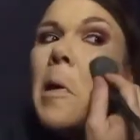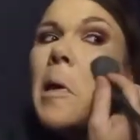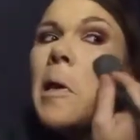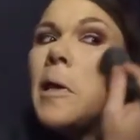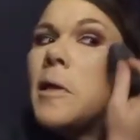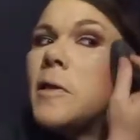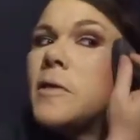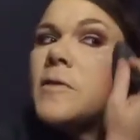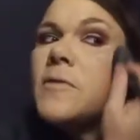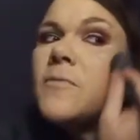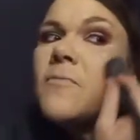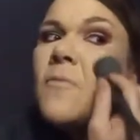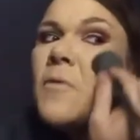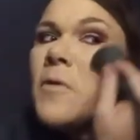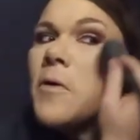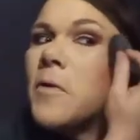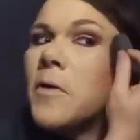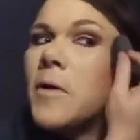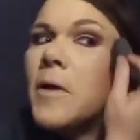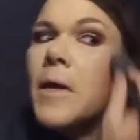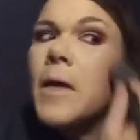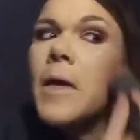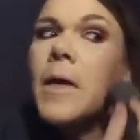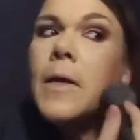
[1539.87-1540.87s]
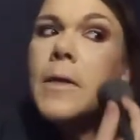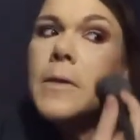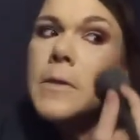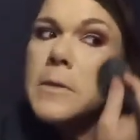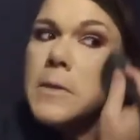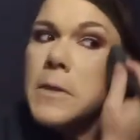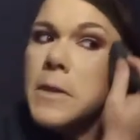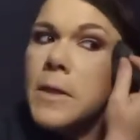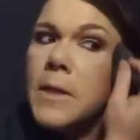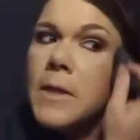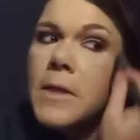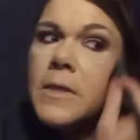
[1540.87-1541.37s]
it's very
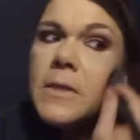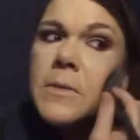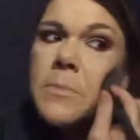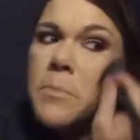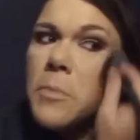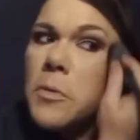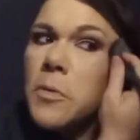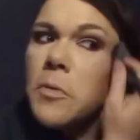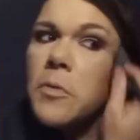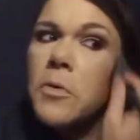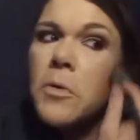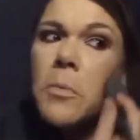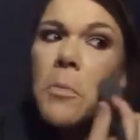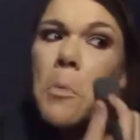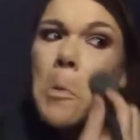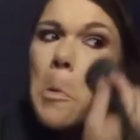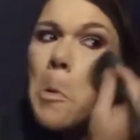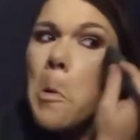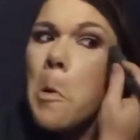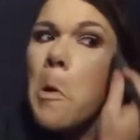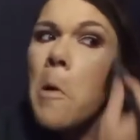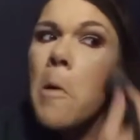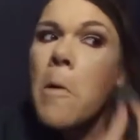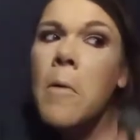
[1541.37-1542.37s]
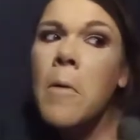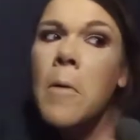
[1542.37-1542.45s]
nice and it's buildable.